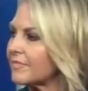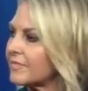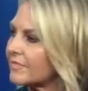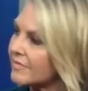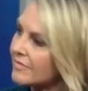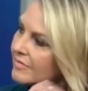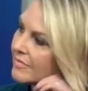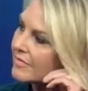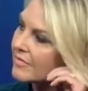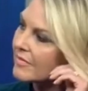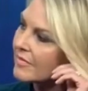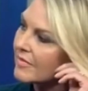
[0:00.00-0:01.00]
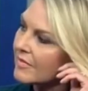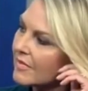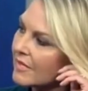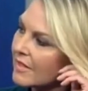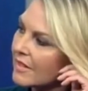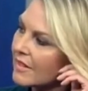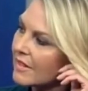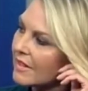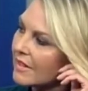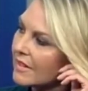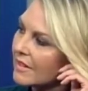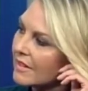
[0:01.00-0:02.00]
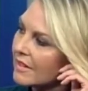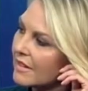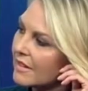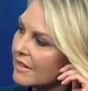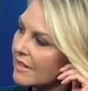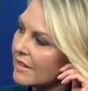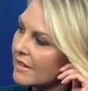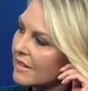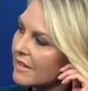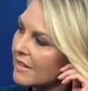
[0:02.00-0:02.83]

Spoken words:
[no speech]